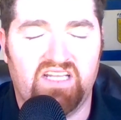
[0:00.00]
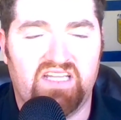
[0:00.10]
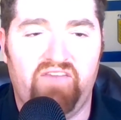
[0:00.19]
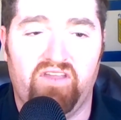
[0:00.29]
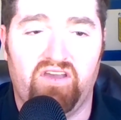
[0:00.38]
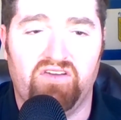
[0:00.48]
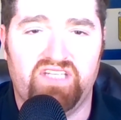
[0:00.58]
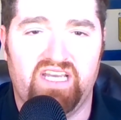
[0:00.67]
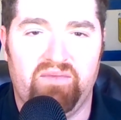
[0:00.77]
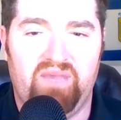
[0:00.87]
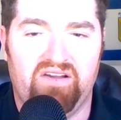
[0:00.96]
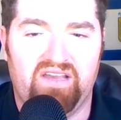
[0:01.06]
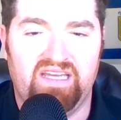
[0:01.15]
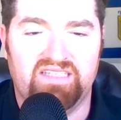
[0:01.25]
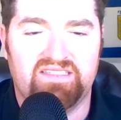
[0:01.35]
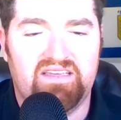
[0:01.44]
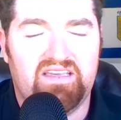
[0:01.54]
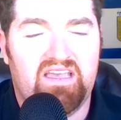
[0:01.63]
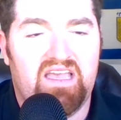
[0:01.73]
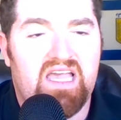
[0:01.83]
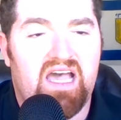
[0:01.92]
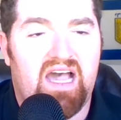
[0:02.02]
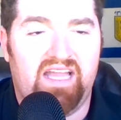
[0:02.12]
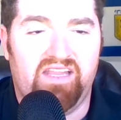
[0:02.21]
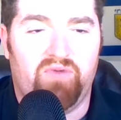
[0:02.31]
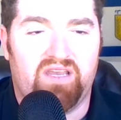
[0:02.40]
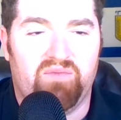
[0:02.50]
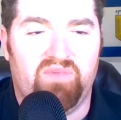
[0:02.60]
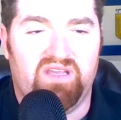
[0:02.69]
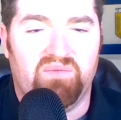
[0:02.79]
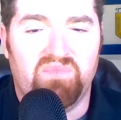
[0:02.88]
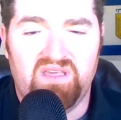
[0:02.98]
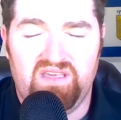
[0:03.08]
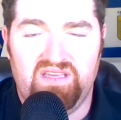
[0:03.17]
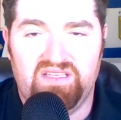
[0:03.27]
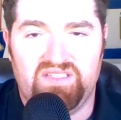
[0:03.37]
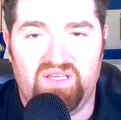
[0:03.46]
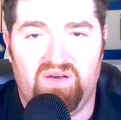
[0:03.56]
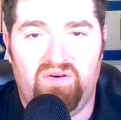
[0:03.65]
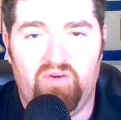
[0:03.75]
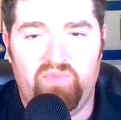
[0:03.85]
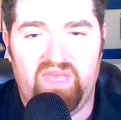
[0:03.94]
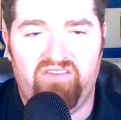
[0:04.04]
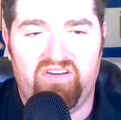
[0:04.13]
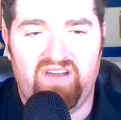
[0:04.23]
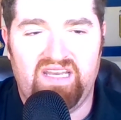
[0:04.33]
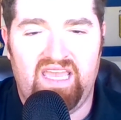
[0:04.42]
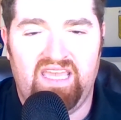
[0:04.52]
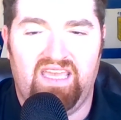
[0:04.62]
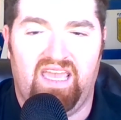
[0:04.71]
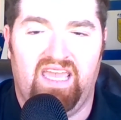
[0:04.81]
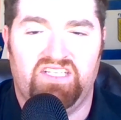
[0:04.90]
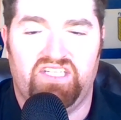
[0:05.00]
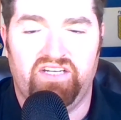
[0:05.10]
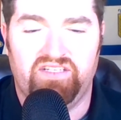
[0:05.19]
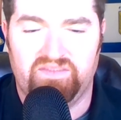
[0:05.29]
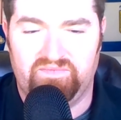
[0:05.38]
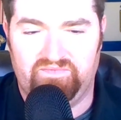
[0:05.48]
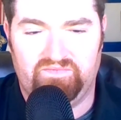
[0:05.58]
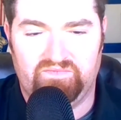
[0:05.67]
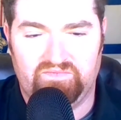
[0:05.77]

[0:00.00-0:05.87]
And definitely go check them out, guys. Highly recommend them. So hope you have a great day, and cheers.